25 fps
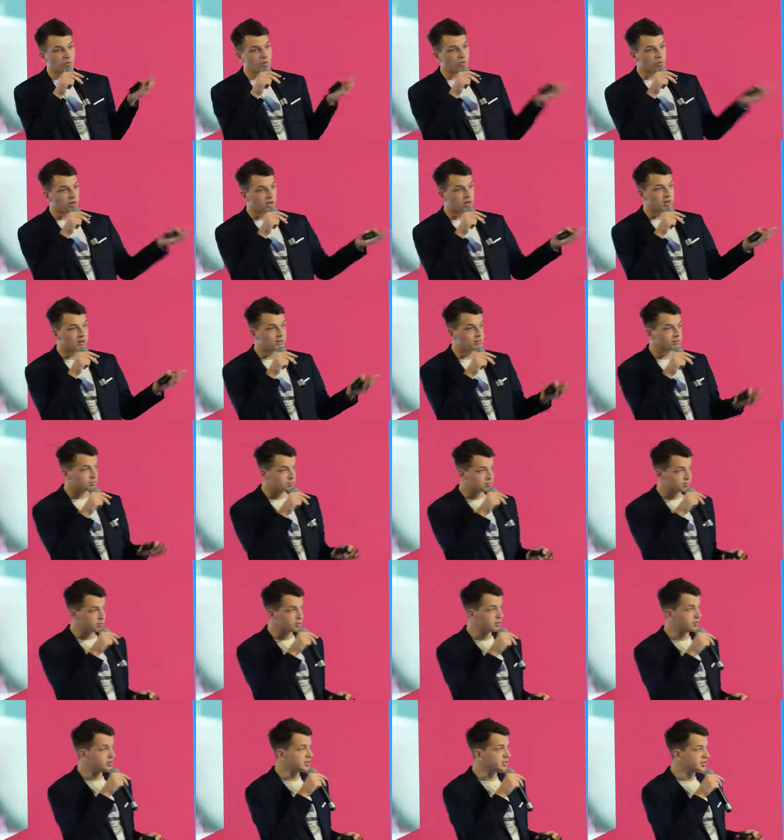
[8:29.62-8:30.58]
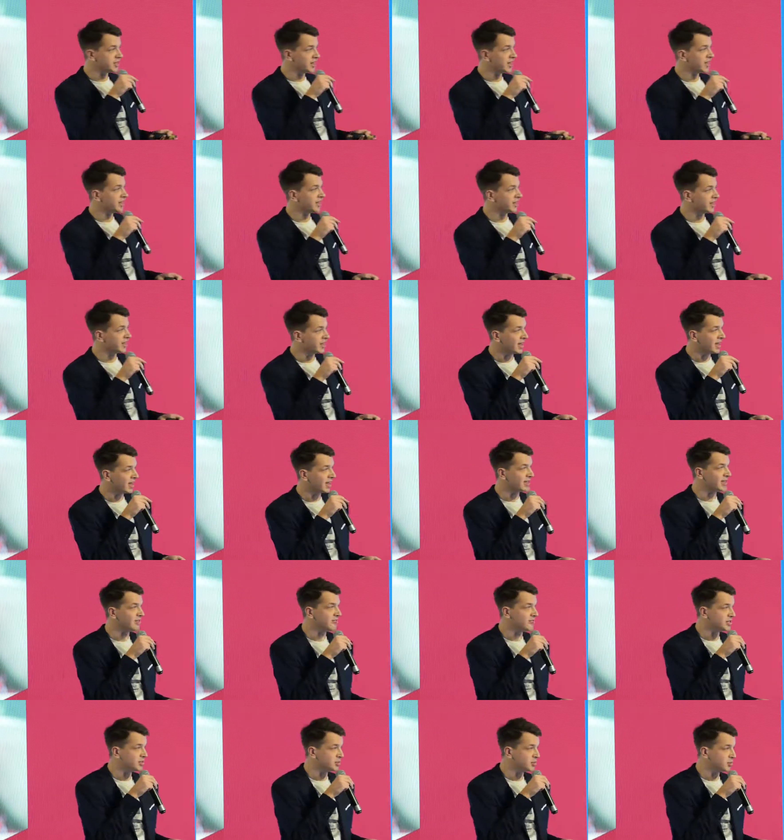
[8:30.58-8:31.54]
will do design thinking
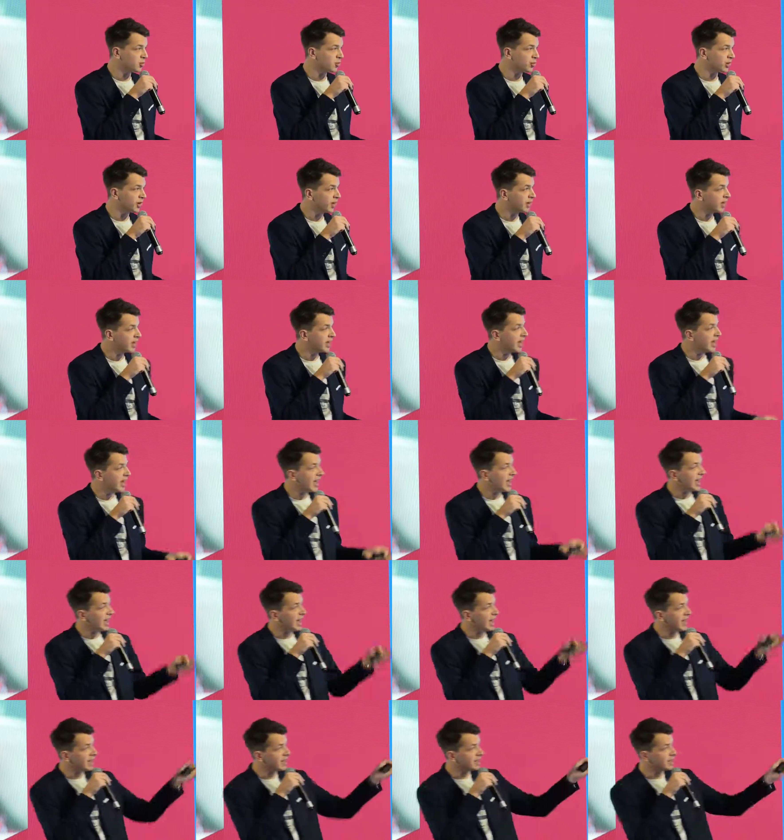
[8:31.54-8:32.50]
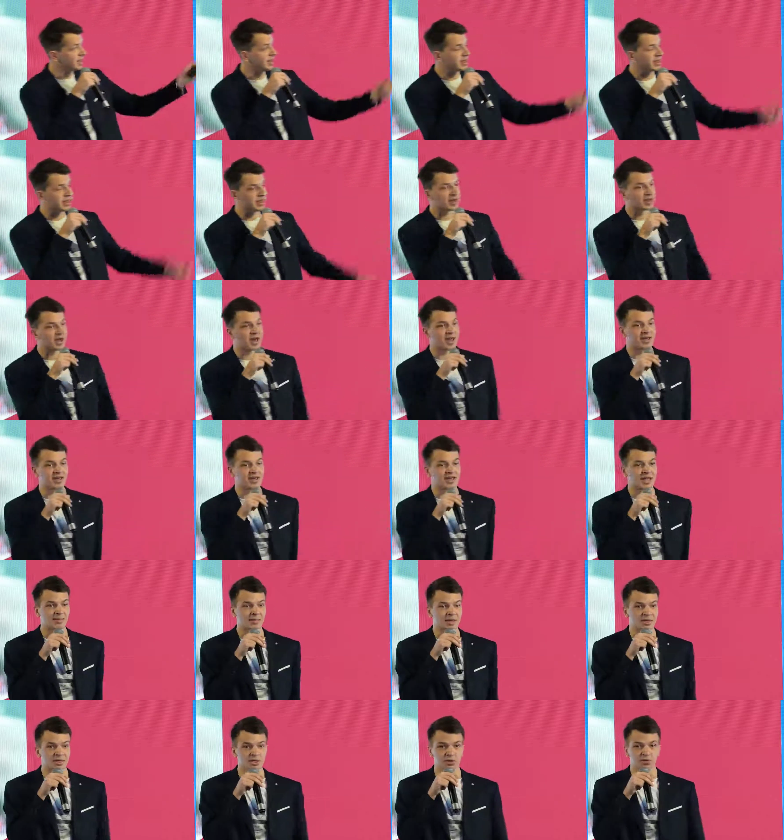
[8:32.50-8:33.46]
activities more, and
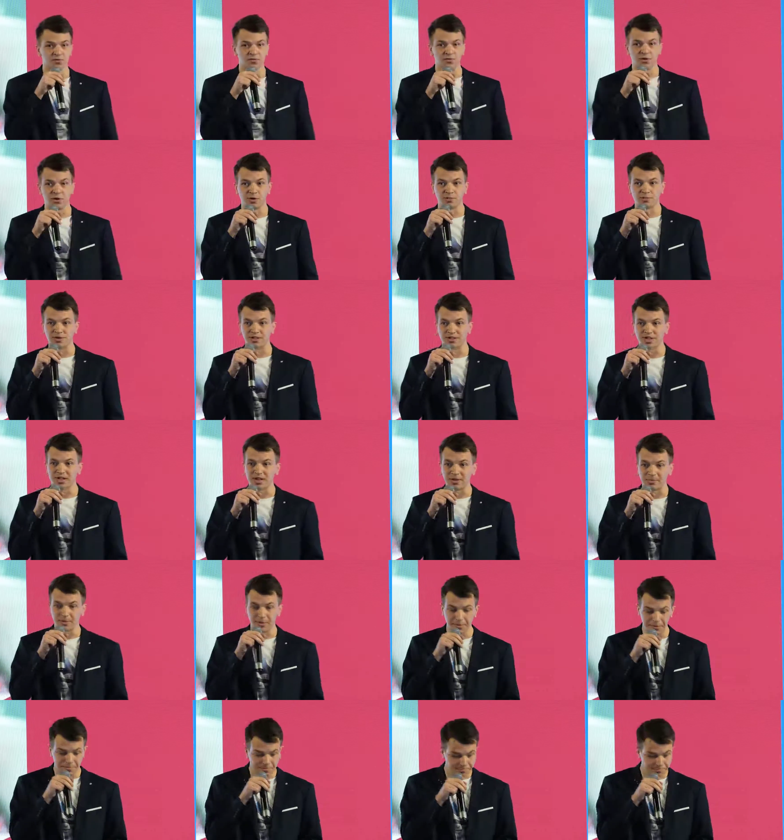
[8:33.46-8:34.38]
academics confirm the same.